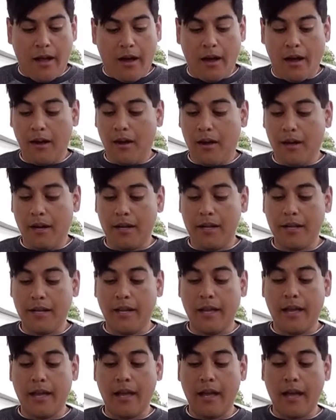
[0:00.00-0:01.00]
uh,
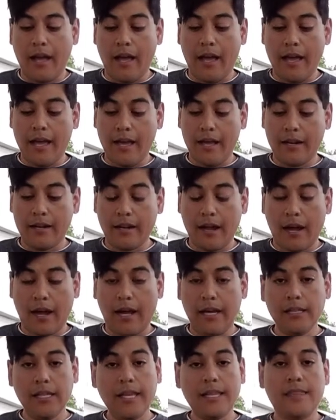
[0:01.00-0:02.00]
and
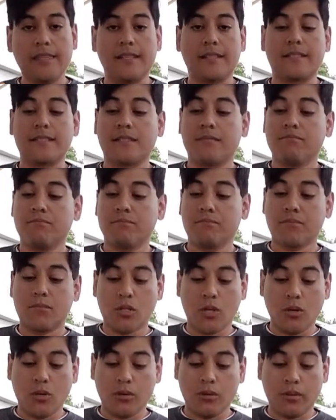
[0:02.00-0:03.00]
I like these.
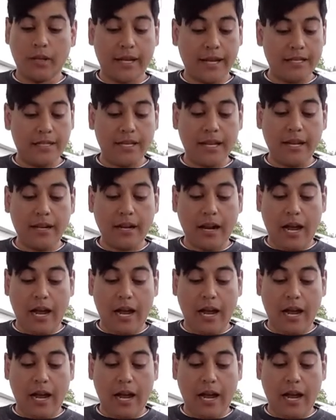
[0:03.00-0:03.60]
So like I said,